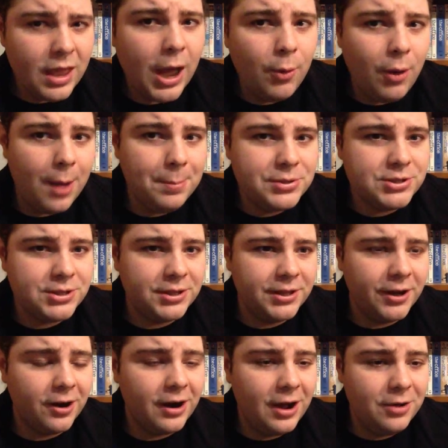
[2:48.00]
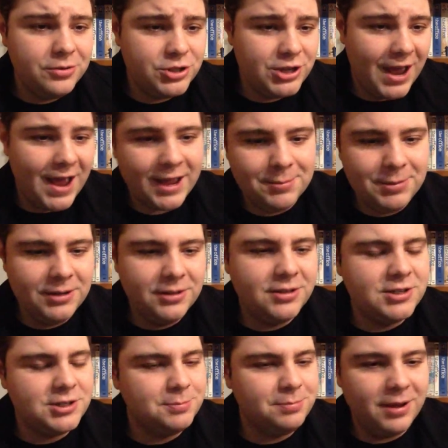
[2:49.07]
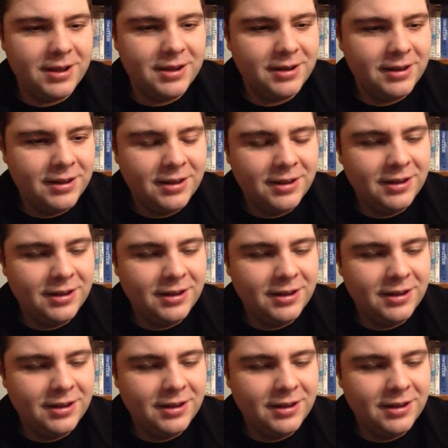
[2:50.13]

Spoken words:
opposite they are. How Jack, I mean, despite